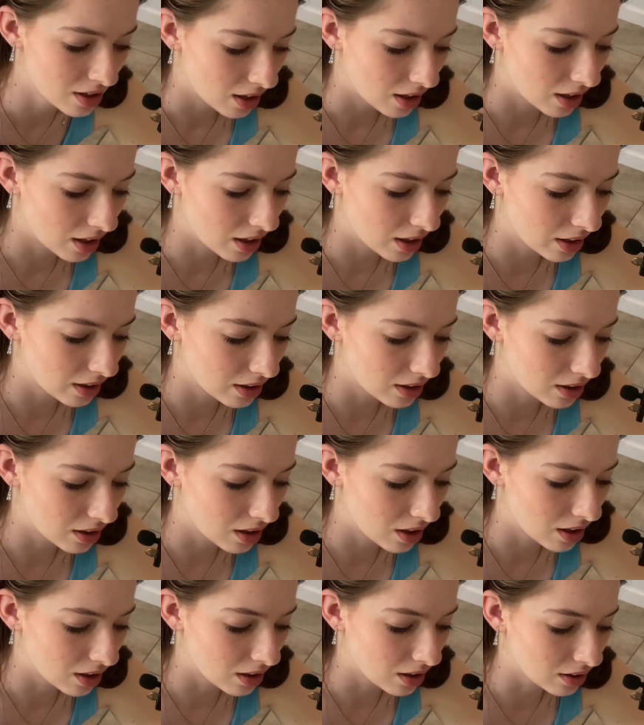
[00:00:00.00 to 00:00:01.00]
I
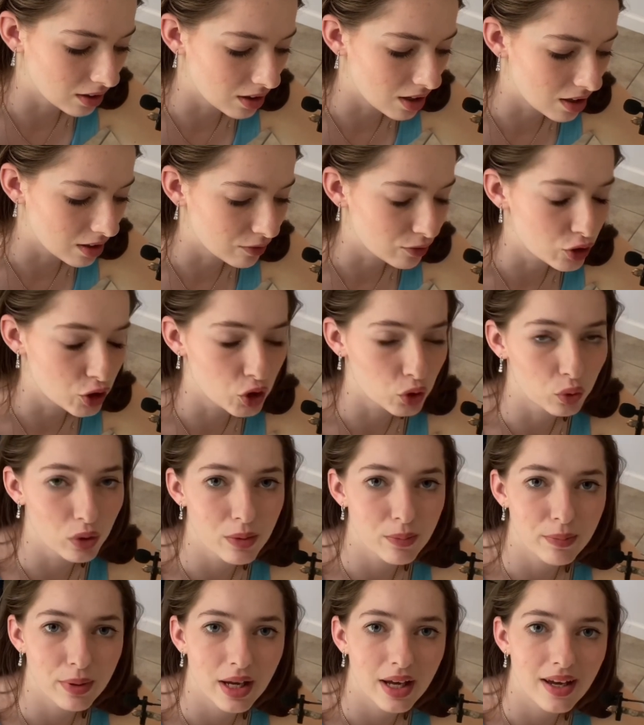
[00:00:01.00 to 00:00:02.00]
got a lot of
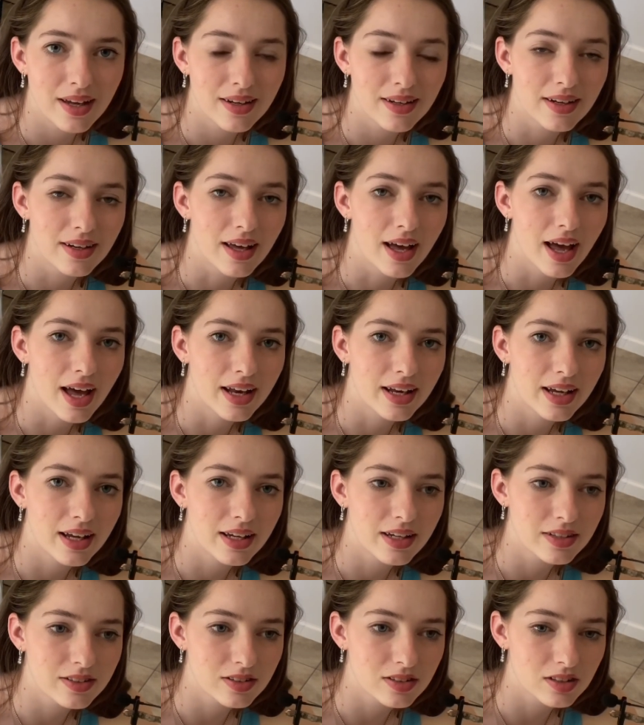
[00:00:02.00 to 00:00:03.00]
joint pain and
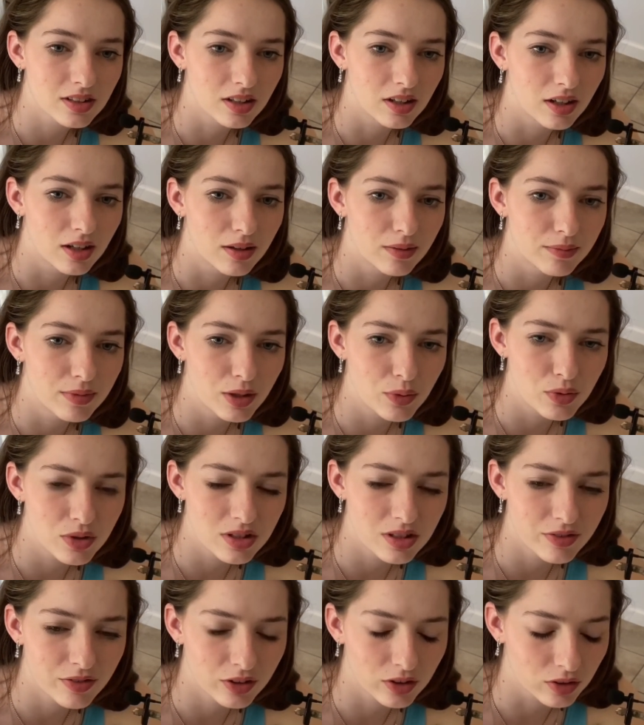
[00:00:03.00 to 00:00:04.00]
headaches. It was
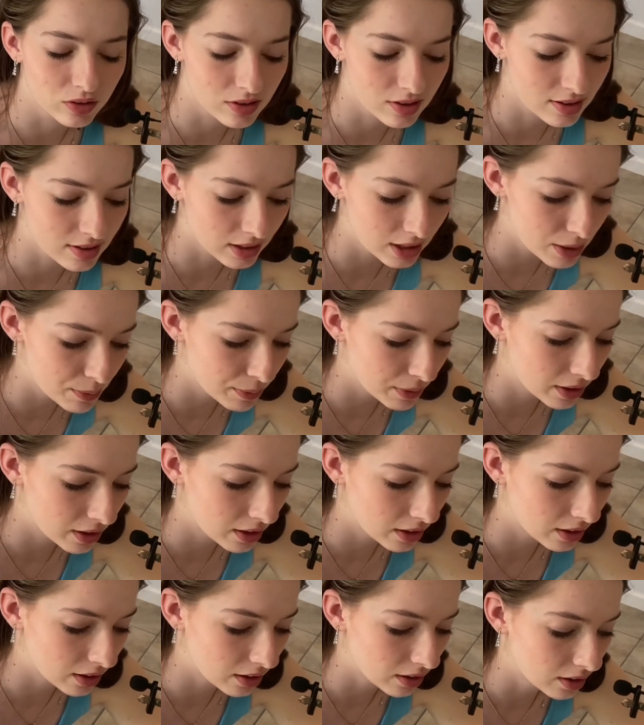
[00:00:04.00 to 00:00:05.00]
difficult
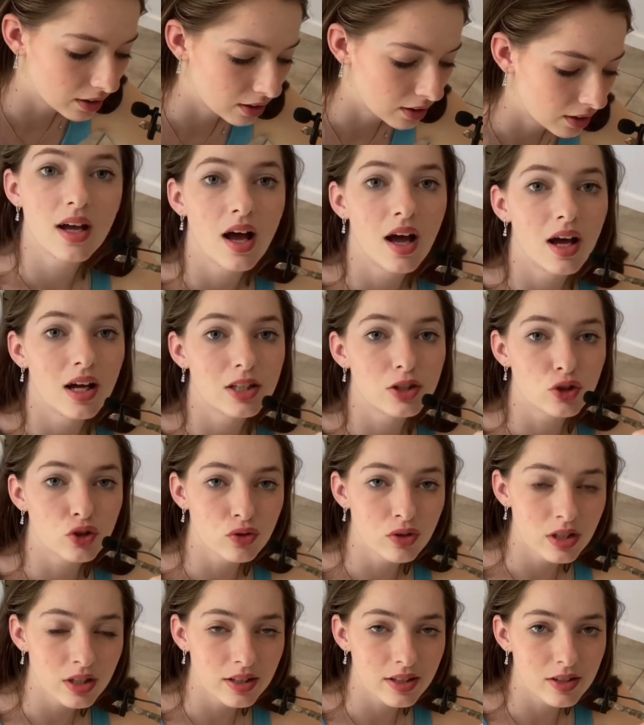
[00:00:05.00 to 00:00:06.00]
sleeping.
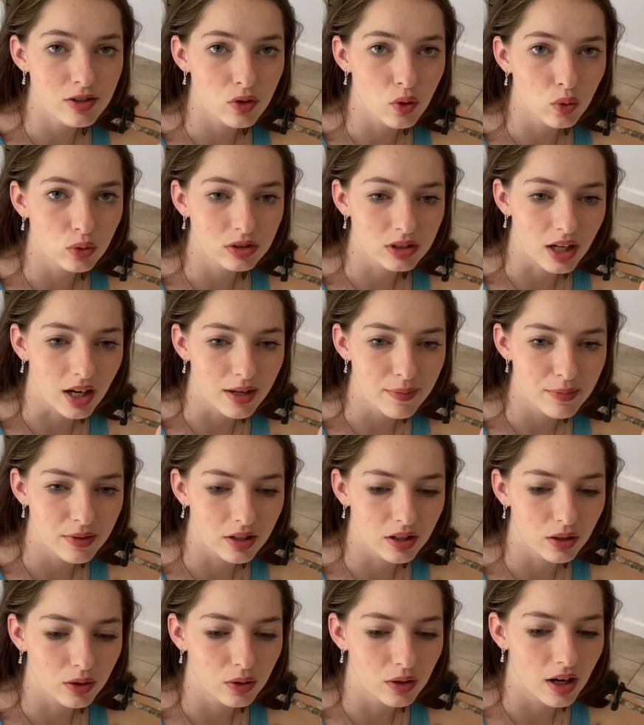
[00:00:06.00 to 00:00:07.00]
During this whole time,
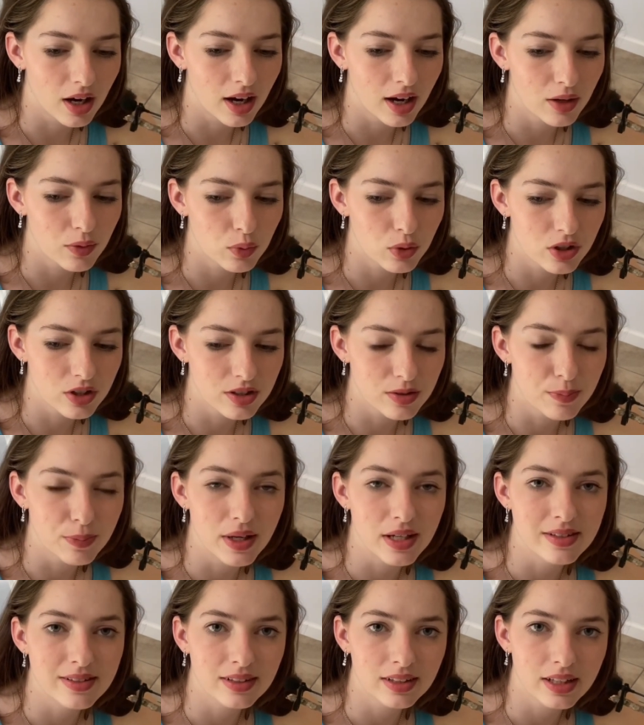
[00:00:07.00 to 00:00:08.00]
though, I was
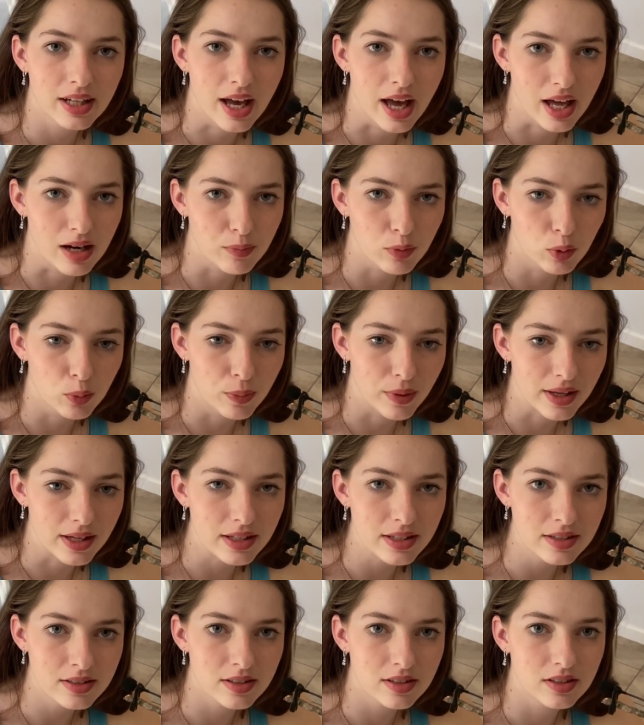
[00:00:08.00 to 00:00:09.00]
basically animal
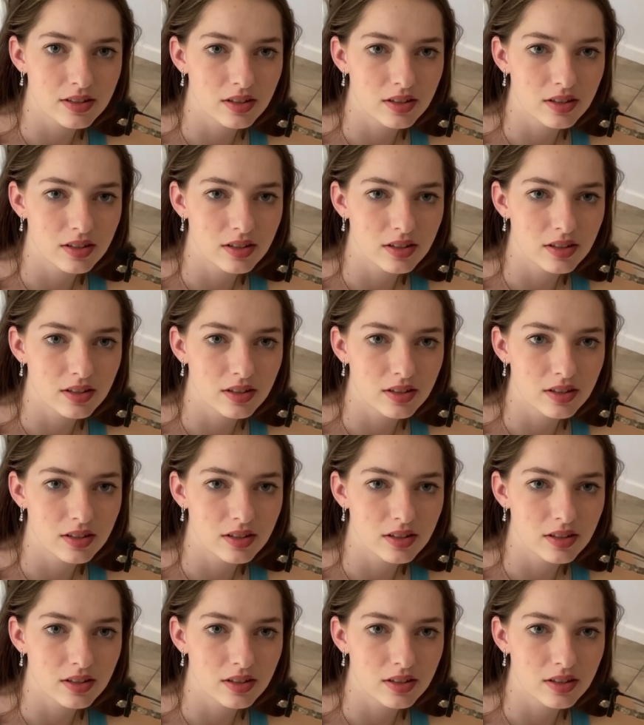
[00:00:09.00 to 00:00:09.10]
based.